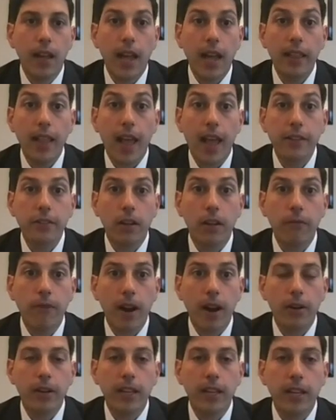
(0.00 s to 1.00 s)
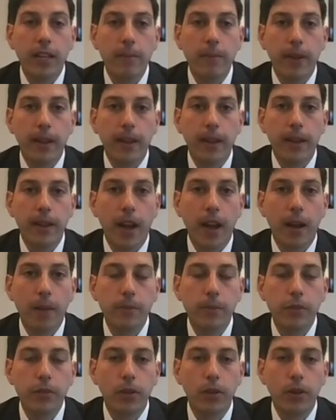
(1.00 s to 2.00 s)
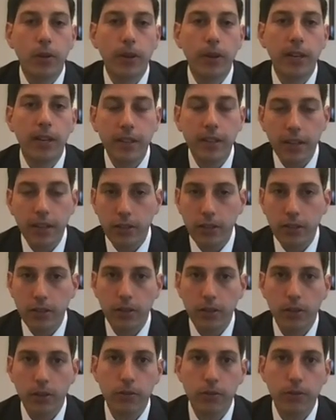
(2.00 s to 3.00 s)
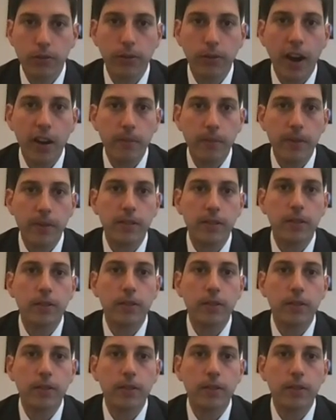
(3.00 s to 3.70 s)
And last, on record keeping, so in addition to those requirements,